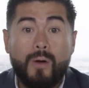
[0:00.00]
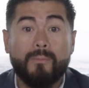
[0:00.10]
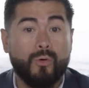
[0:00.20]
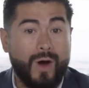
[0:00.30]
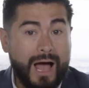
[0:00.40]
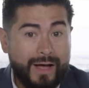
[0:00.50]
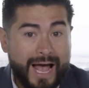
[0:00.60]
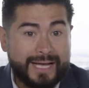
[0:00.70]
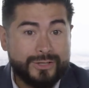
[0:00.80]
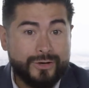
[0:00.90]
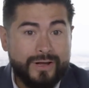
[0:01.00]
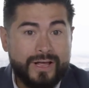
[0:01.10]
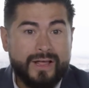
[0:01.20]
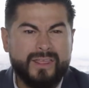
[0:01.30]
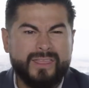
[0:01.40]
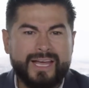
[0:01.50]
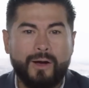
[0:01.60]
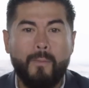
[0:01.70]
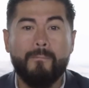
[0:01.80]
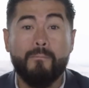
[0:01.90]
Morale hazard,
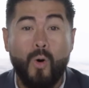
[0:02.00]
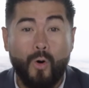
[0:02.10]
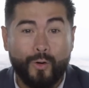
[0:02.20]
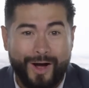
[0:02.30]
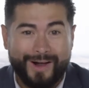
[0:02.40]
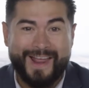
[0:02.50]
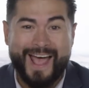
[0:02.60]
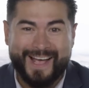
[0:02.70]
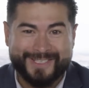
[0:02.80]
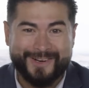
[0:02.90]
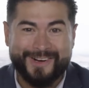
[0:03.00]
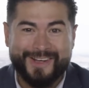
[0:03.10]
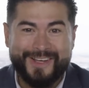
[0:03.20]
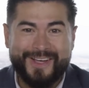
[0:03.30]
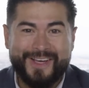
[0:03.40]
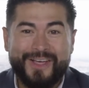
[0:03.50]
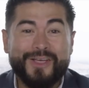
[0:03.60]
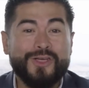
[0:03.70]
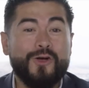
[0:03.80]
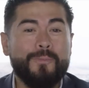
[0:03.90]
think moron hazard.
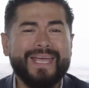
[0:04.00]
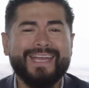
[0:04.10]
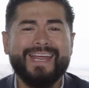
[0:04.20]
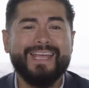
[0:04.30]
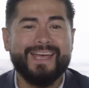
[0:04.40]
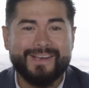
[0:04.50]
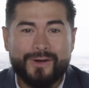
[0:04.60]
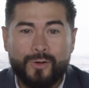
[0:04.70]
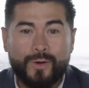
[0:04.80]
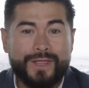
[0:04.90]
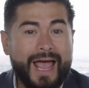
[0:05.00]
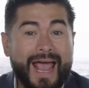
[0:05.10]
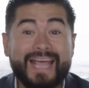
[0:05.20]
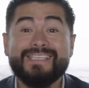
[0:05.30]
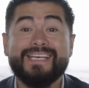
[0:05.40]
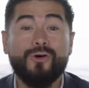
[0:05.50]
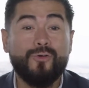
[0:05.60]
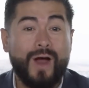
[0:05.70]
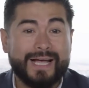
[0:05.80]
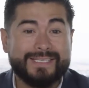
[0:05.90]
You're being an idiot with a hazy
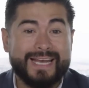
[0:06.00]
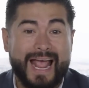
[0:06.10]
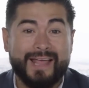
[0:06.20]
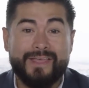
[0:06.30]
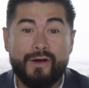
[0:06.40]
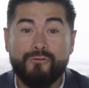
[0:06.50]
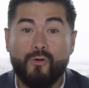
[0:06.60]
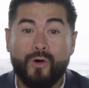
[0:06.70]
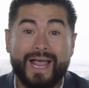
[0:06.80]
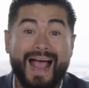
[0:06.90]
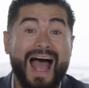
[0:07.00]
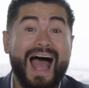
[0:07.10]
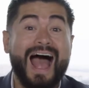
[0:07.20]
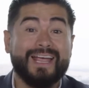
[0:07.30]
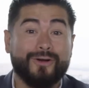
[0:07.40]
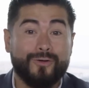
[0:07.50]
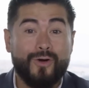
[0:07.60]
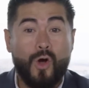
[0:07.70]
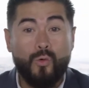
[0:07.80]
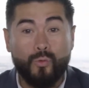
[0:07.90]
horizon and therefore a higher
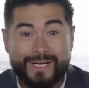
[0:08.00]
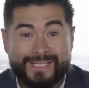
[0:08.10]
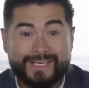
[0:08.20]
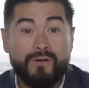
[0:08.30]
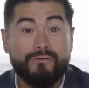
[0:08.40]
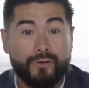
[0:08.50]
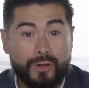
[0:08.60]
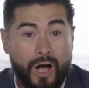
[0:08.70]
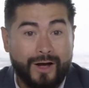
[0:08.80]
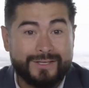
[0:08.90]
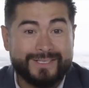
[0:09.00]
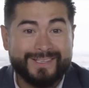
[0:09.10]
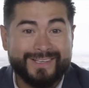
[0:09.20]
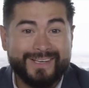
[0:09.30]
risk for loss.